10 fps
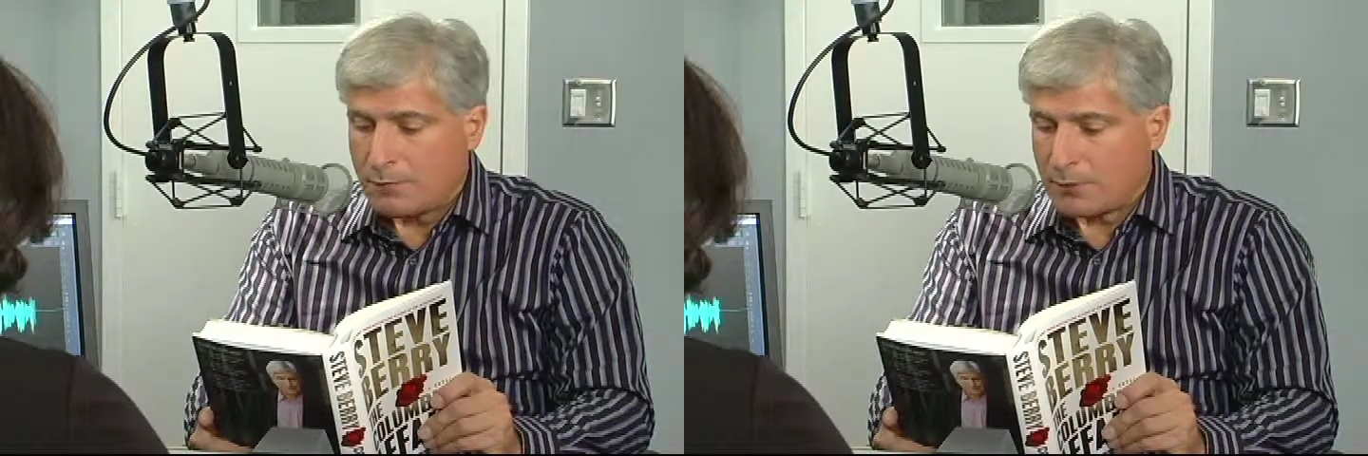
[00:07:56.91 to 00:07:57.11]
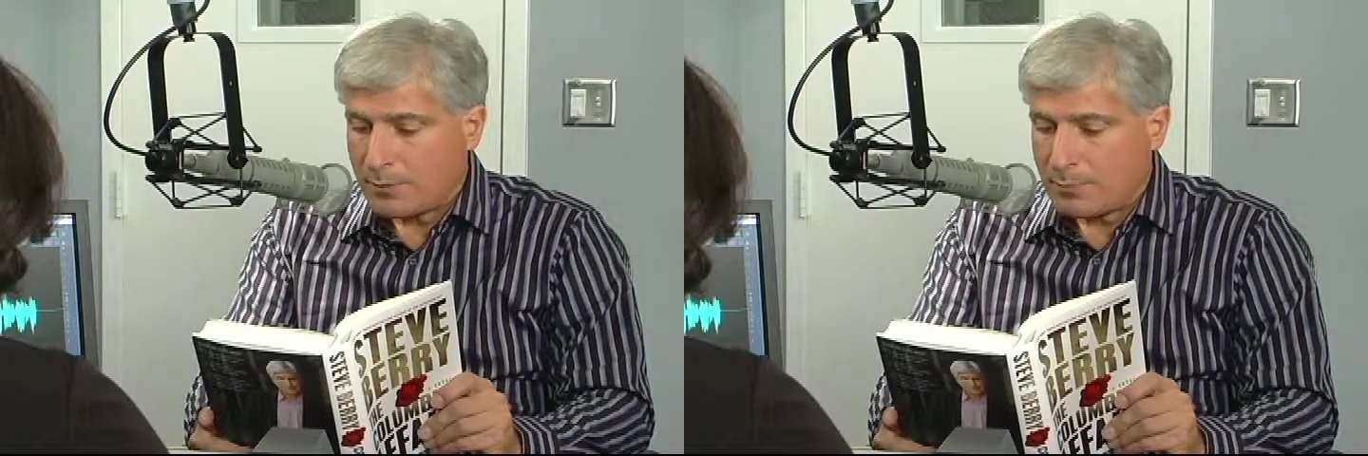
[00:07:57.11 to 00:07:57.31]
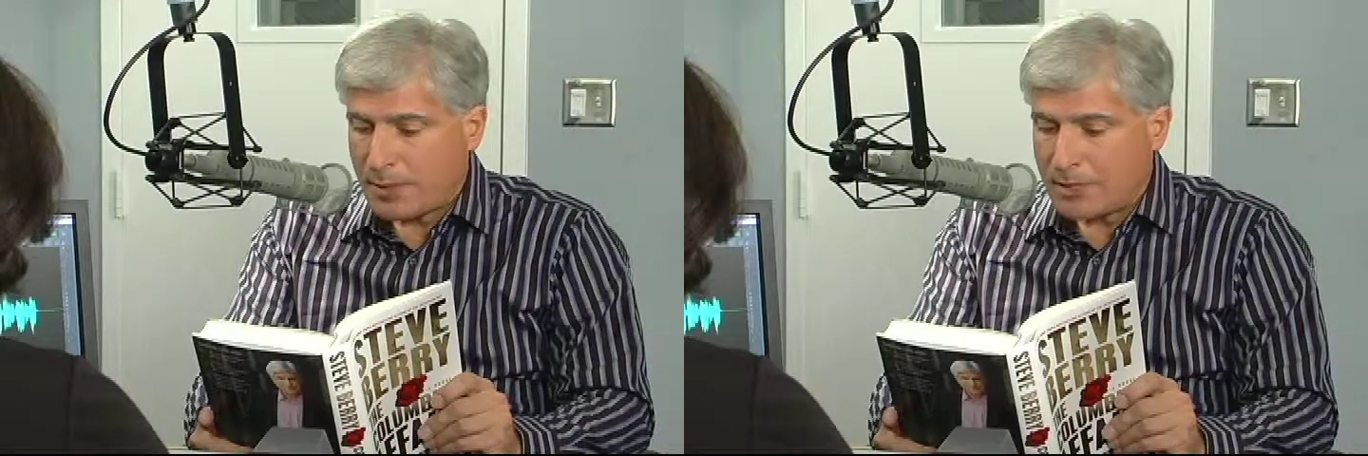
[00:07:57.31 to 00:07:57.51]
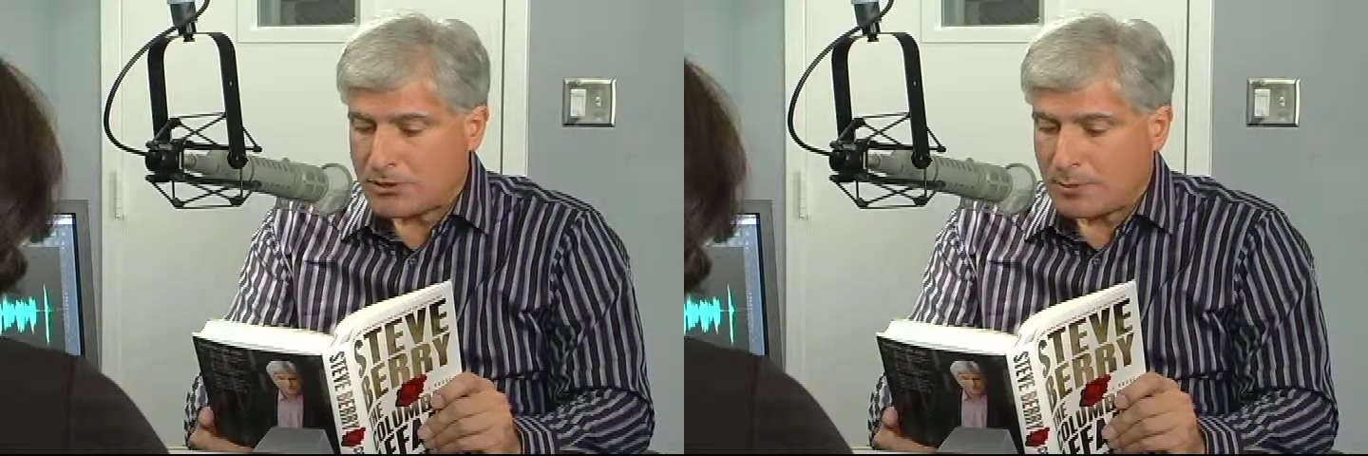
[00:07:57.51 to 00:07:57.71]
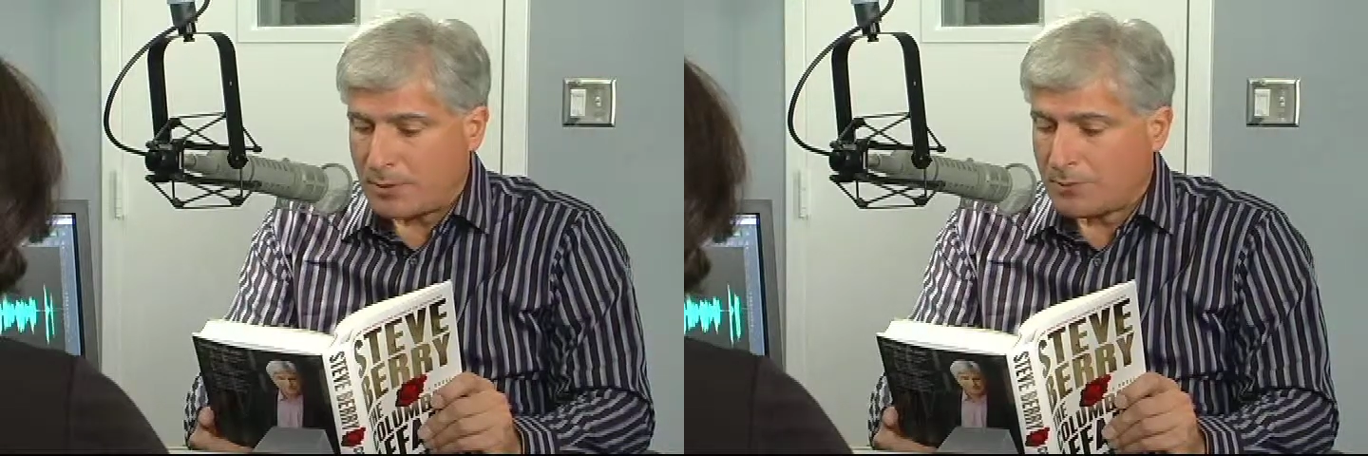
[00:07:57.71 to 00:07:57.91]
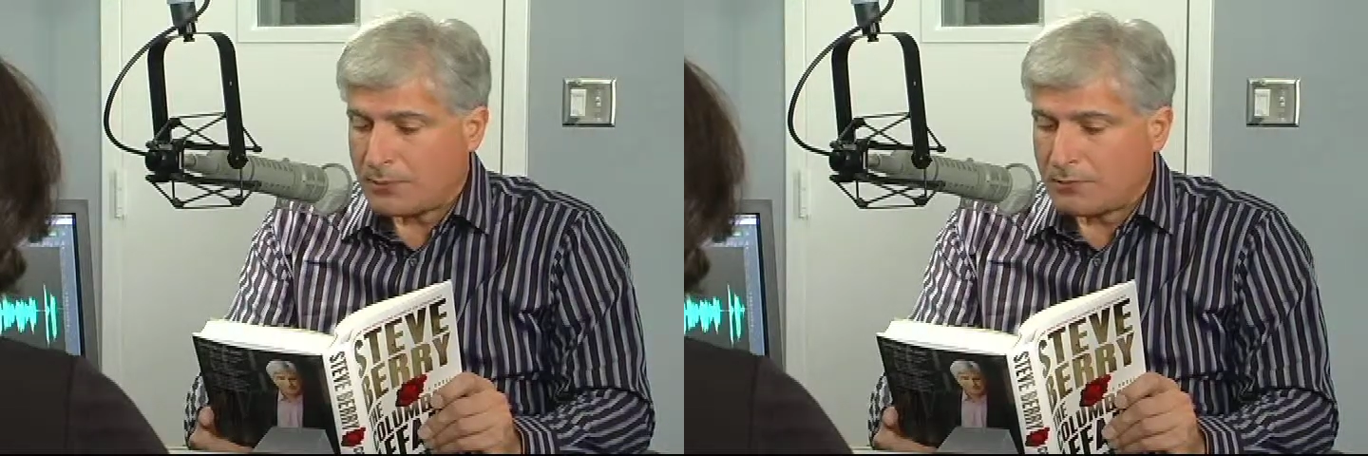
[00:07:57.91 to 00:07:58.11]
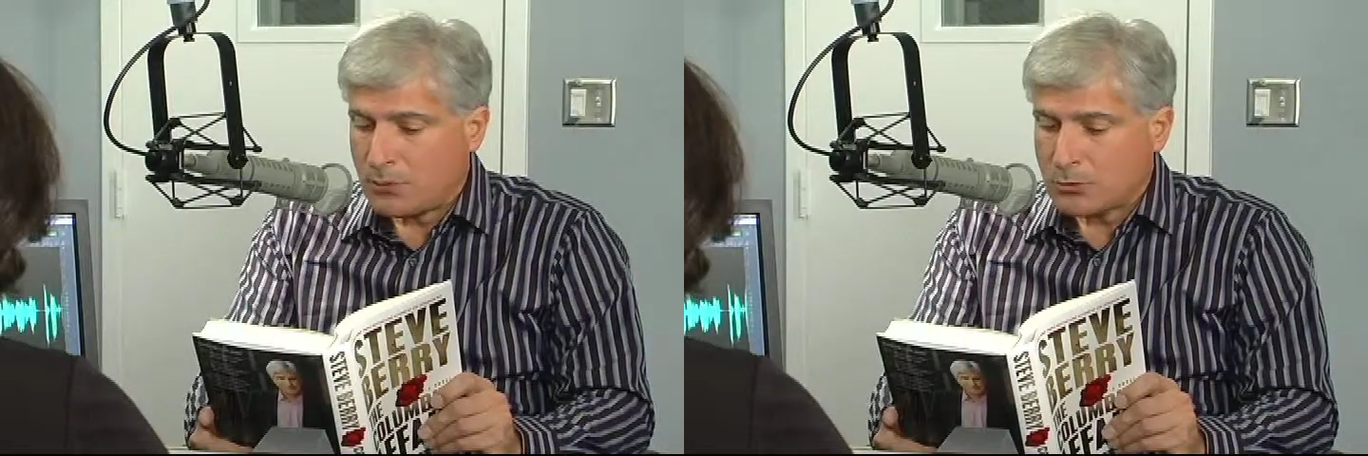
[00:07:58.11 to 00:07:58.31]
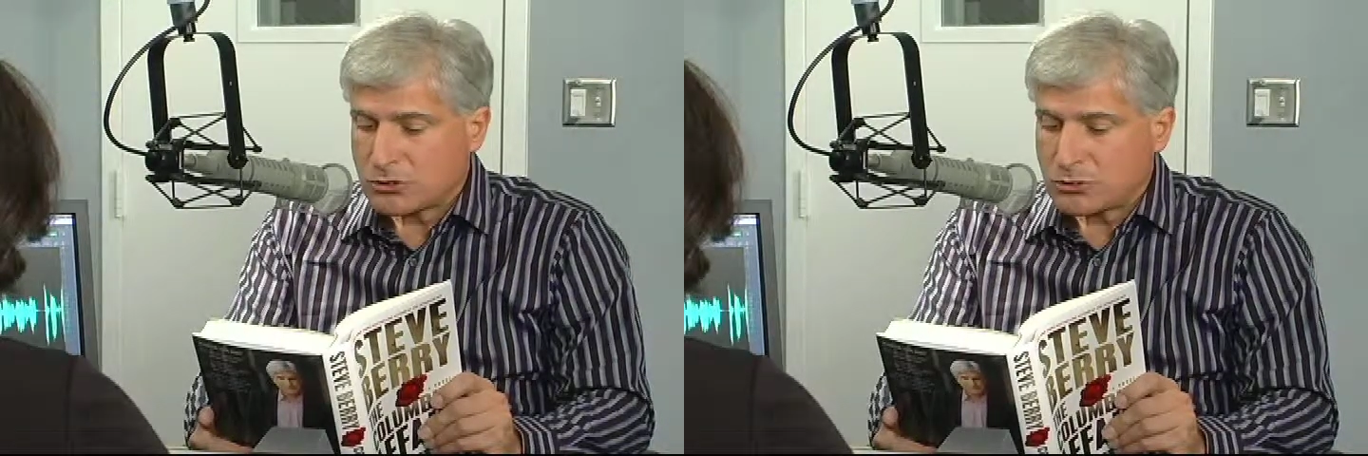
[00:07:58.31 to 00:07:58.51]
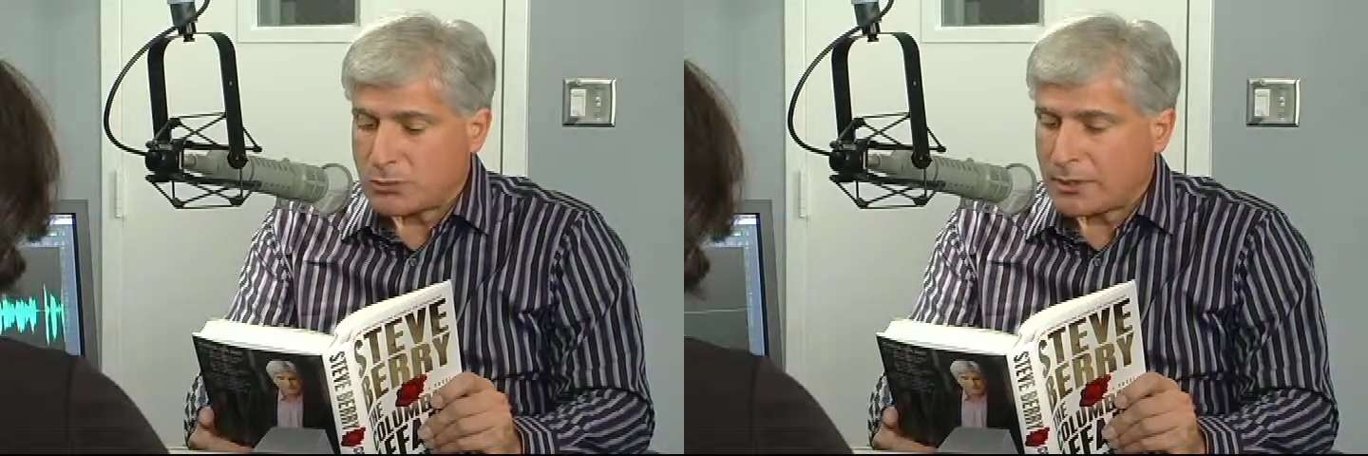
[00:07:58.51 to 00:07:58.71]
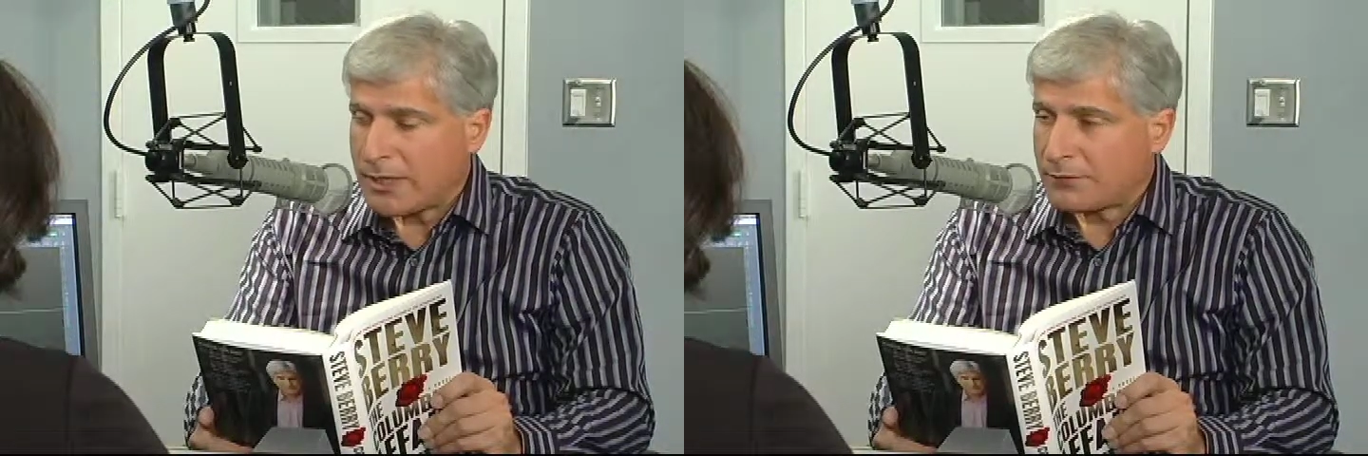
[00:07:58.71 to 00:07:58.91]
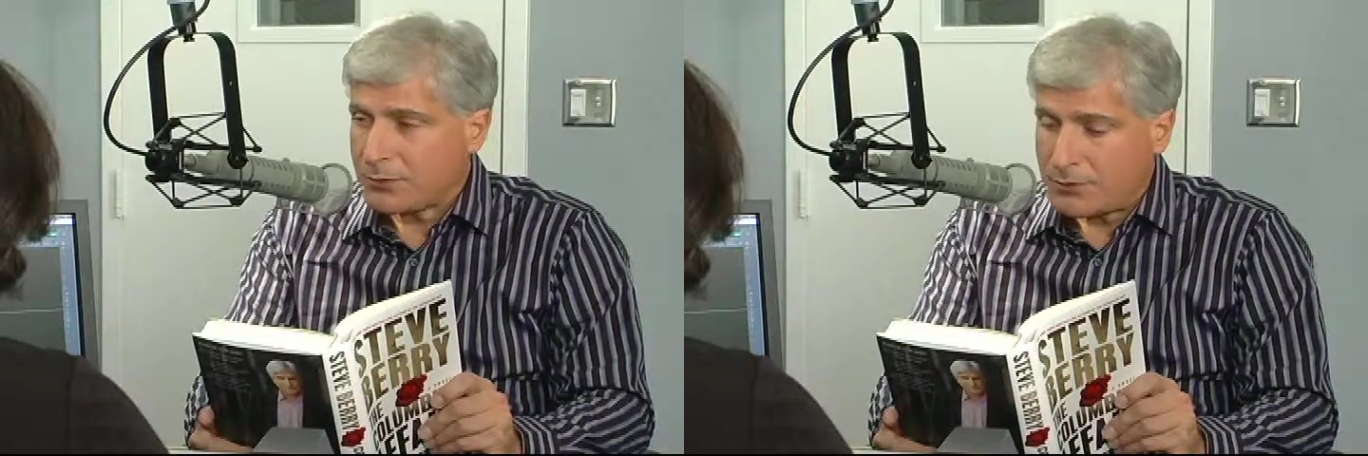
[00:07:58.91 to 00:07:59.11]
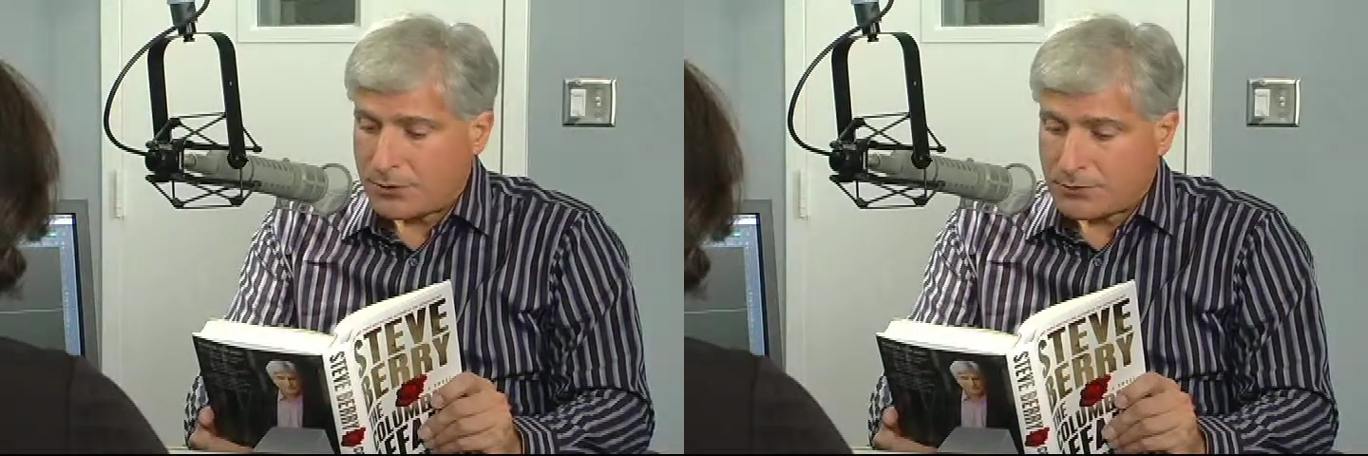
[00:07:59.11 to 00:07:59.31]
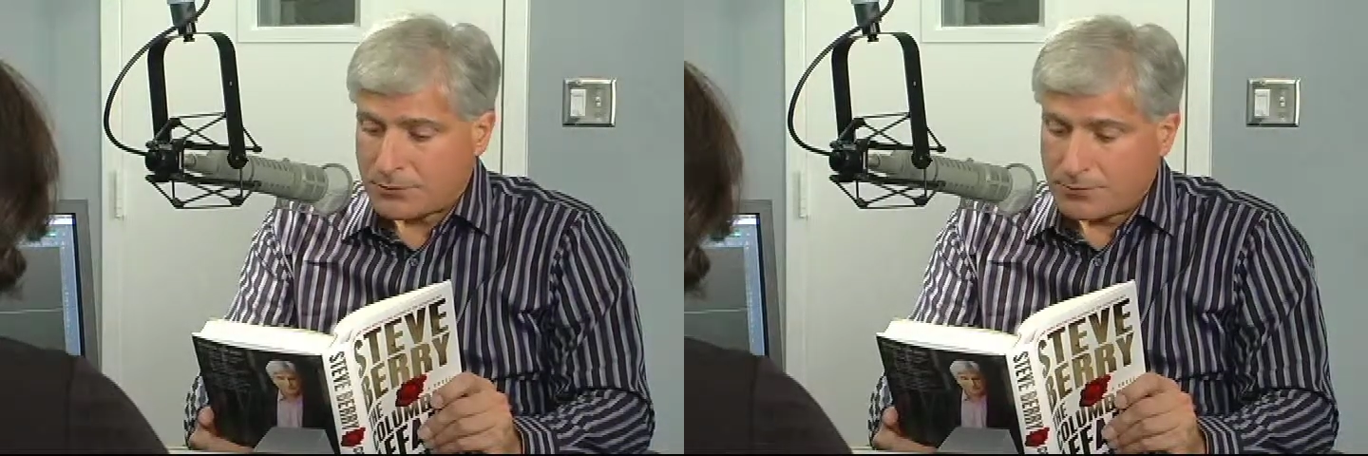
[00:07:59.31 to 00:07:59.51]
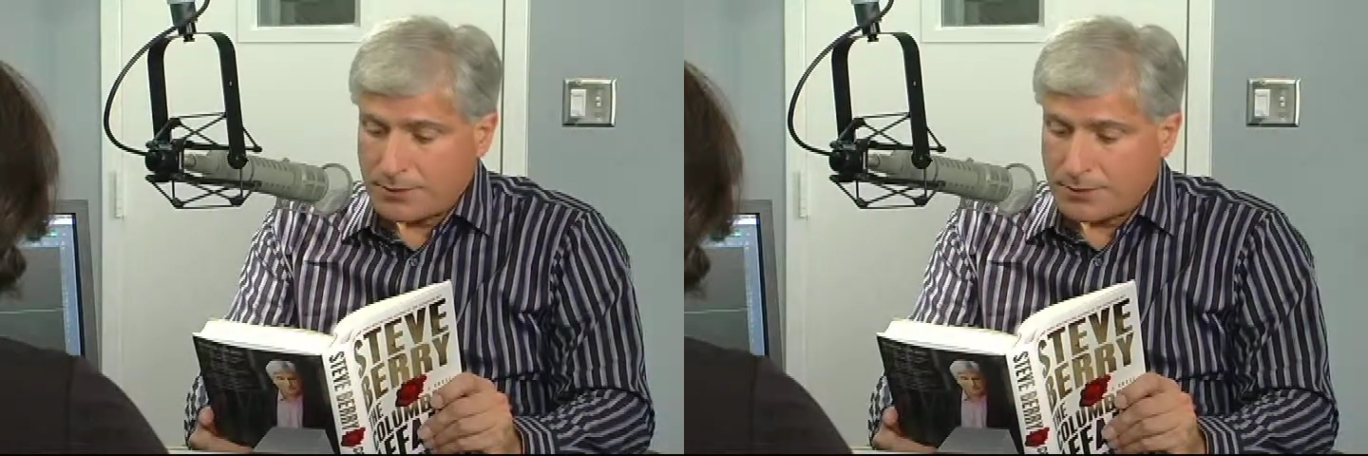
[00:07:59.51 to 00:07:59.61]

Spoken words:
front page above-the-fold story after another.